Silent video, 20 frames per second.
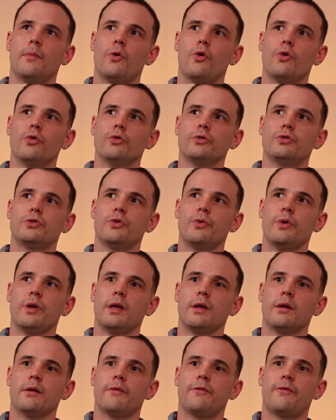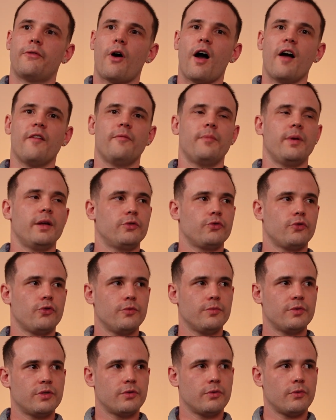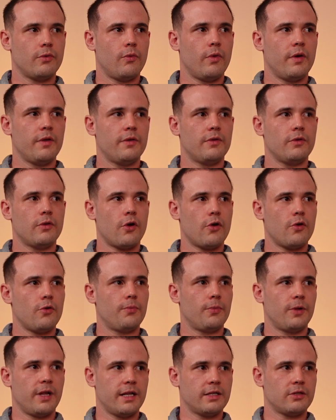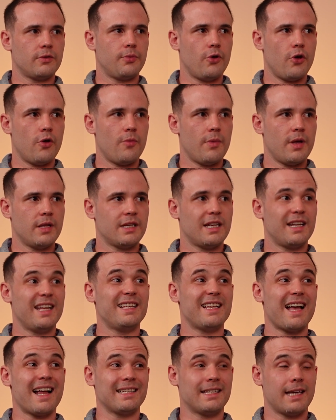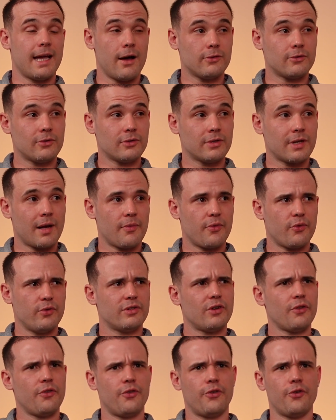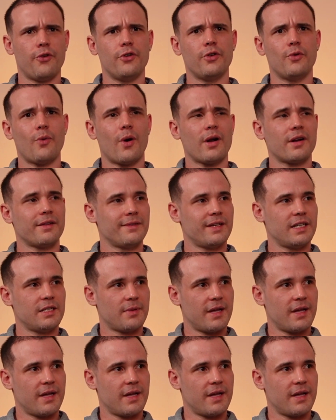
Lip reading: who's doing 5 bedrooms with no plans or permits, and he's had councils come through. He's got 31 of these